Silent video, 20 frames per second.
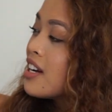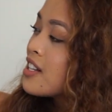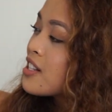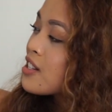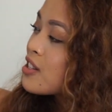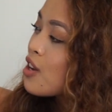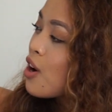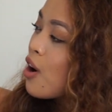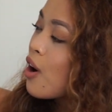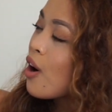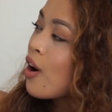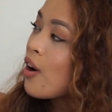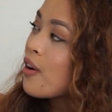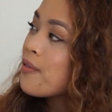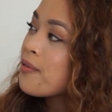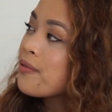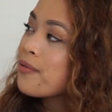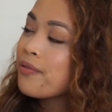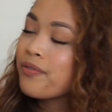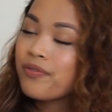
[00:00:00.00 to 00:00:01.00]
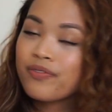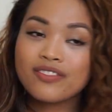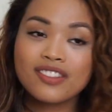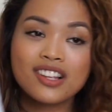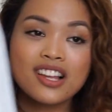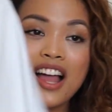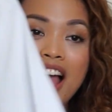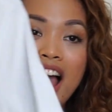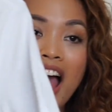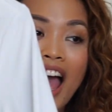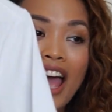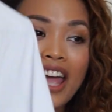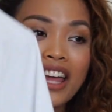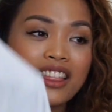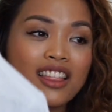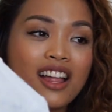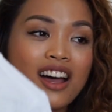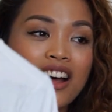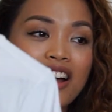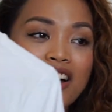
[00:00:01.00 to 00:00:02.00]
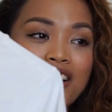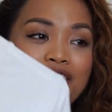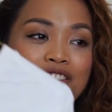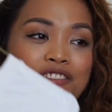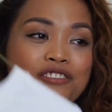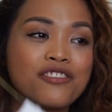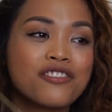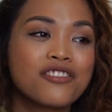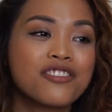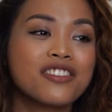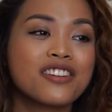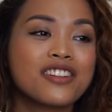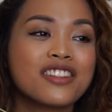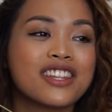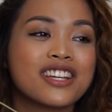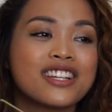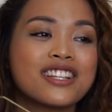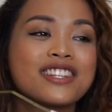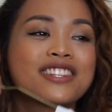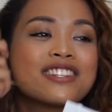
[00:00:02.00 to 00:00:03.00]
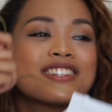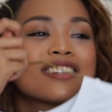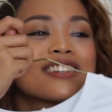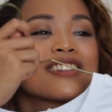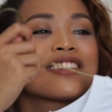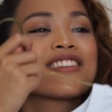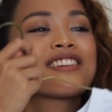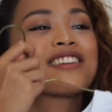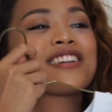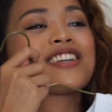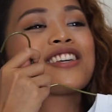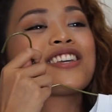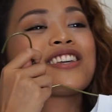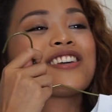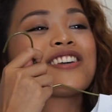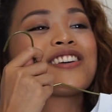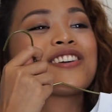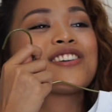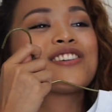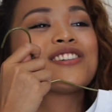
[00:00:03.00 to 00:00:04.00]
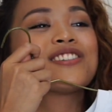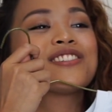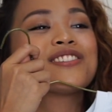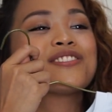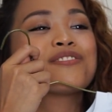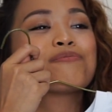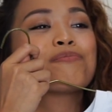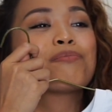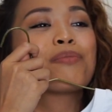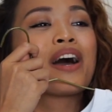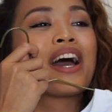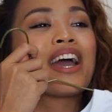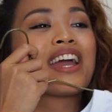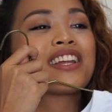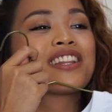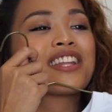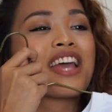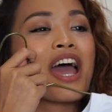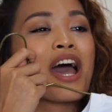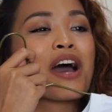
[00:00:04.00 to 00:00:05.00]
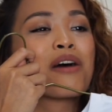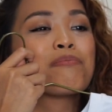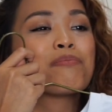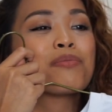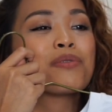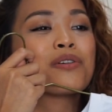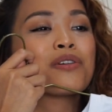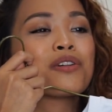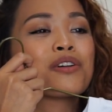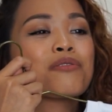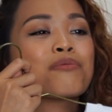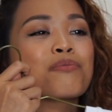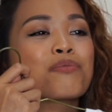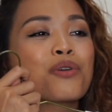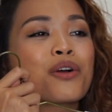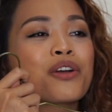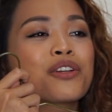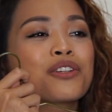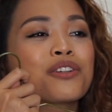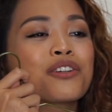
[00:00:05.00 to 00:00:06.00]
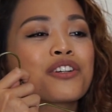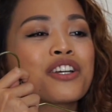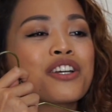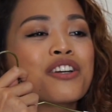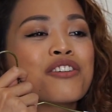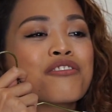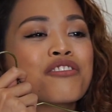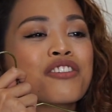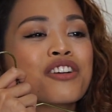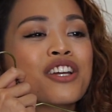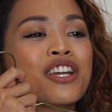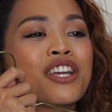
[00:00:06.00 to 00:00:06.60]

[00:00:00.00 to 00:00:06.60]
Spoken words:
So I love this cute pineapple embroidery over